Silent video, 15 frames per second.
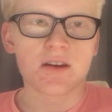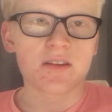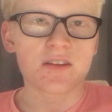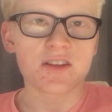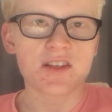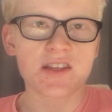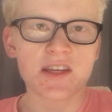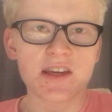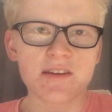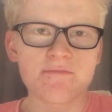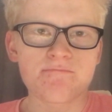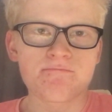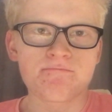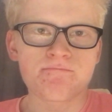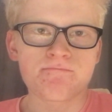Did you see it?
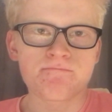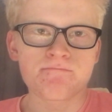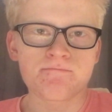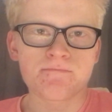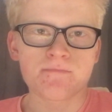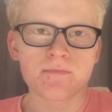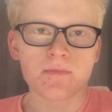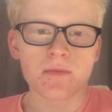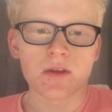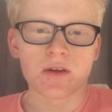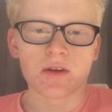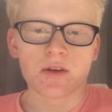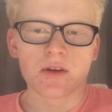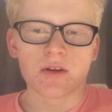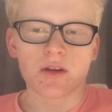
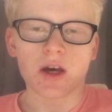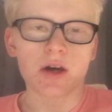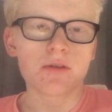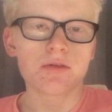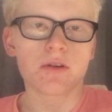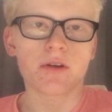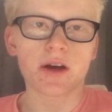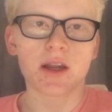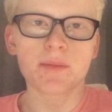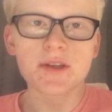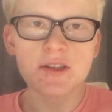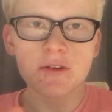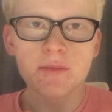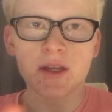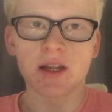No? All right, let me
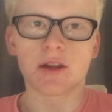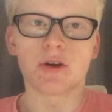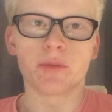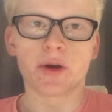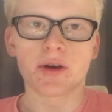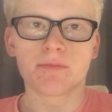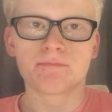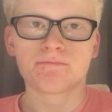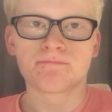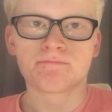zoom in a little bit.